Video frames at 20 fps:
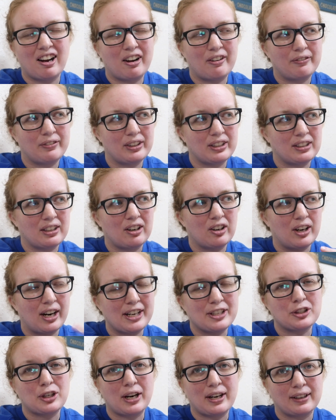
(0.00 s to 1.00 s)

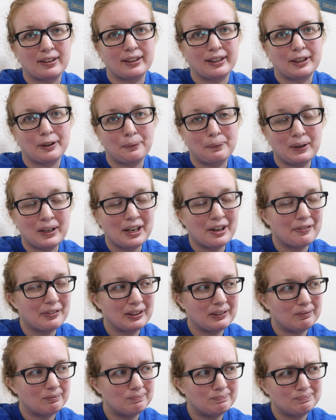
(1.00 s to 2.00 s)
I tried a little bit of
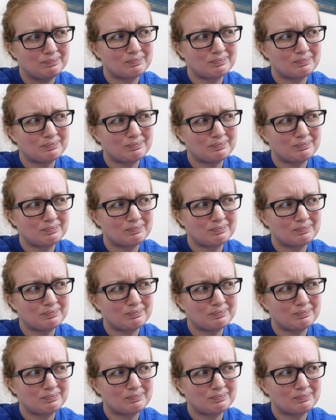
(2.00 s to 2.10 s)
it.